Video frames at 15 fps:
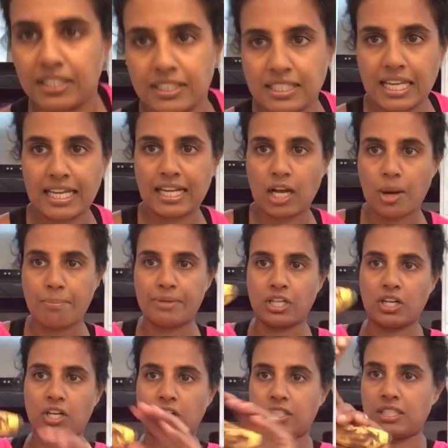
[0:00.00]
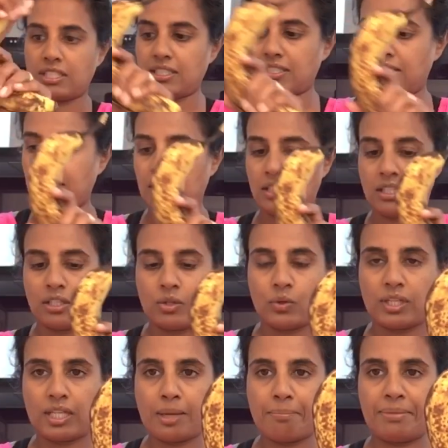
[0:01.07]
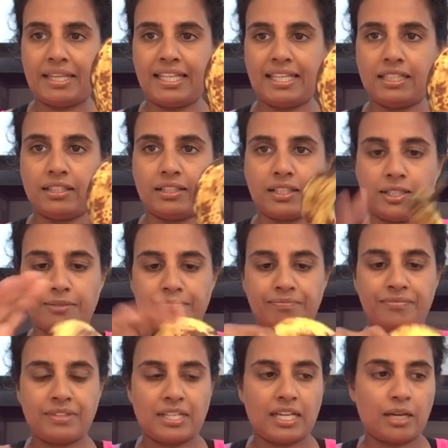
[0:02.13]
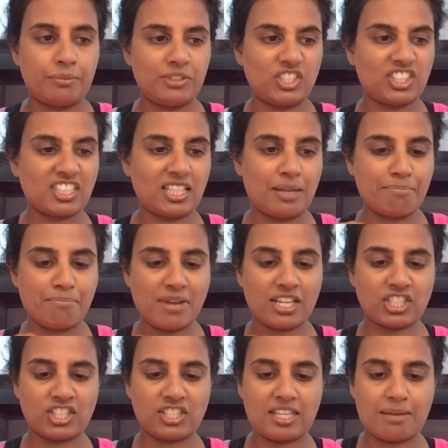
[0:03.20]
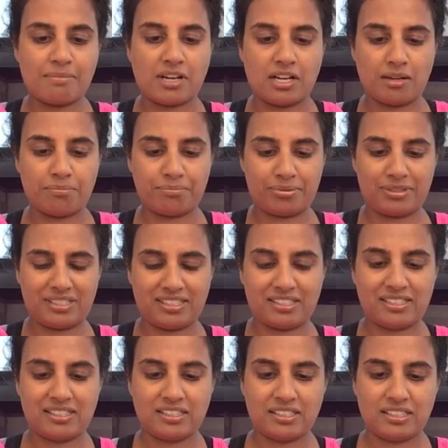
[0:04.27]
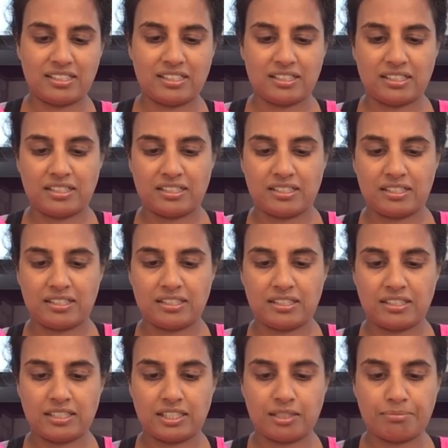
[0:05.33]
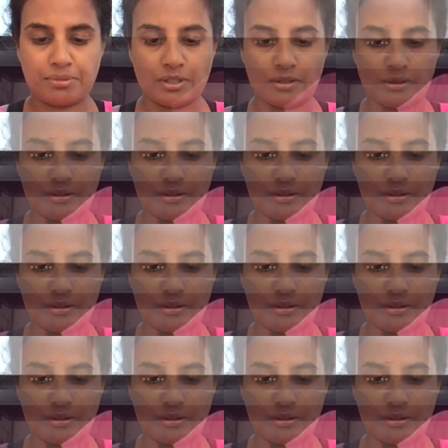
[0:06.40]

to take our bananas, we're going to peel them, and we're just going to mash them up in a bowl.